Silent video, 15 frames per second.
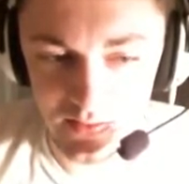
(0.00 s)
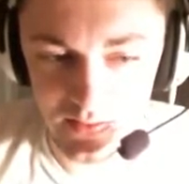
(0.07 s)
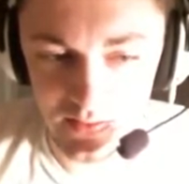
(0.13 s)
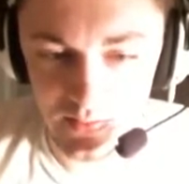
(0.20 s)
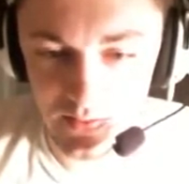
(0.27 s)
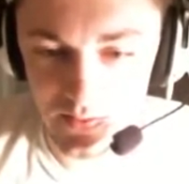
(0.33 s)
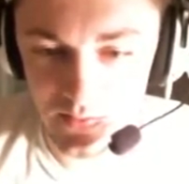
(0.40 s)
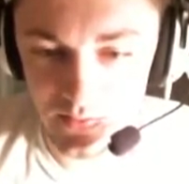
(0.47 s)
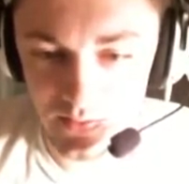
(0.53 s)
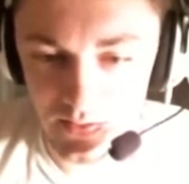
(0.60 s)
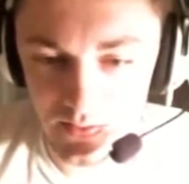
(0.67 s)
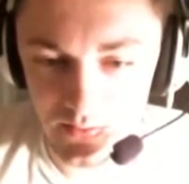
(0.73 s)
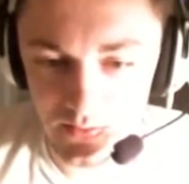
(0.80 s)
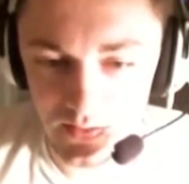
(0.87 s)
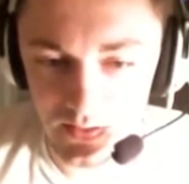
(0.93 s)
actually went the
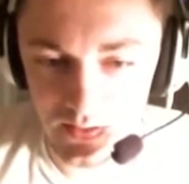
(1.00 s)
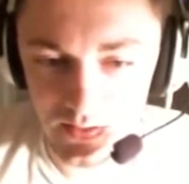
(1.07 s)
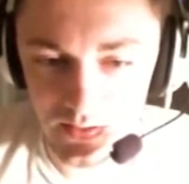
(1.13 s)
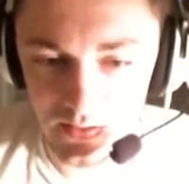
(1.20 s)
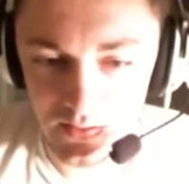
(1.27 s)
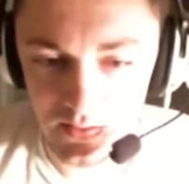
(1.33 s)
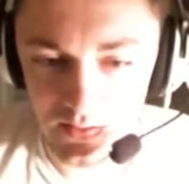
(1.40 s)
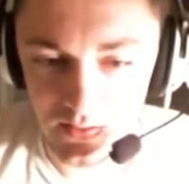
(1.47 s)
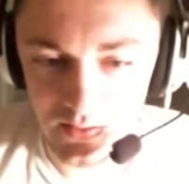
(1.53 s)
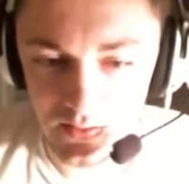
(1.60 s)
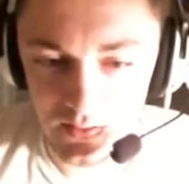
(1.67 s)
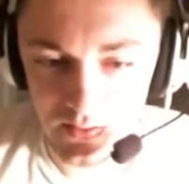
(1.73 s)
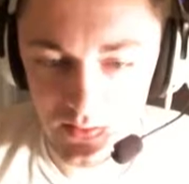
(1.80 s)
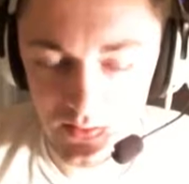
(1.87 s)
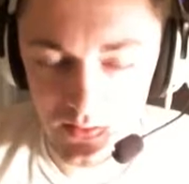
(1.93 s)
wrong way.
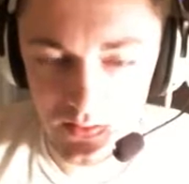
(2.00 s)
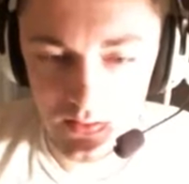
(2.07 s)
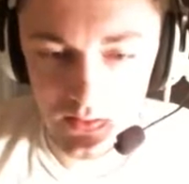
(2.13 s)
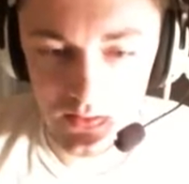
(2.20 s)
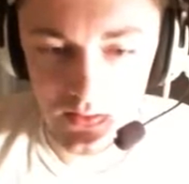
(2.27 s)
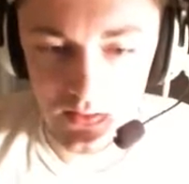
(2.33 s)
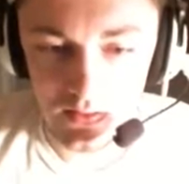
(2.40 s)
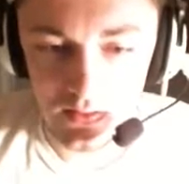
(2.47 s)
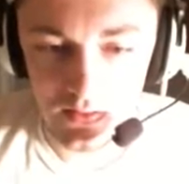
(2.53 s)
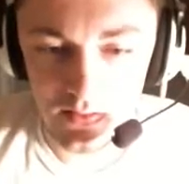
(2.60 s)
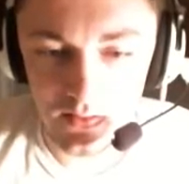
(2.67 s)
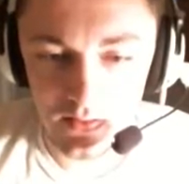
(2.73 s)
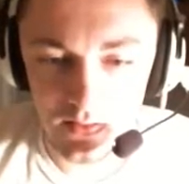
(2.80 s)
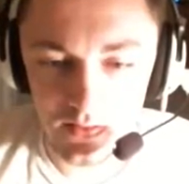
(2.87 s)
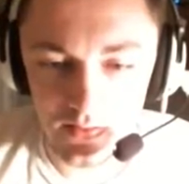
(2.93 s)
Let's
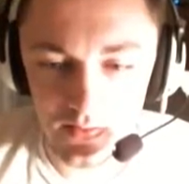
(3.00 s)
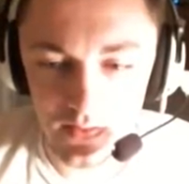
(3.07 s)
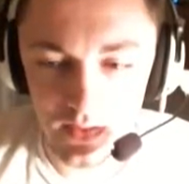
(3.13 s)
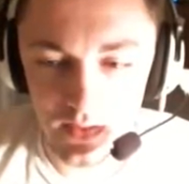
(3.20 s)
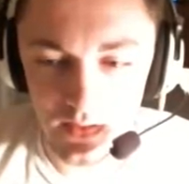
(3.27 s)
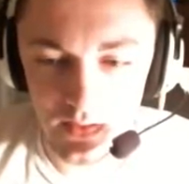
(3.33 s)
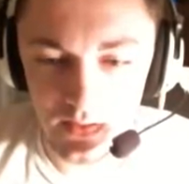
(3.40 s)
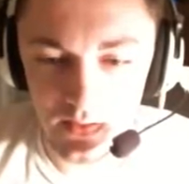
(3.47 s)
go this way.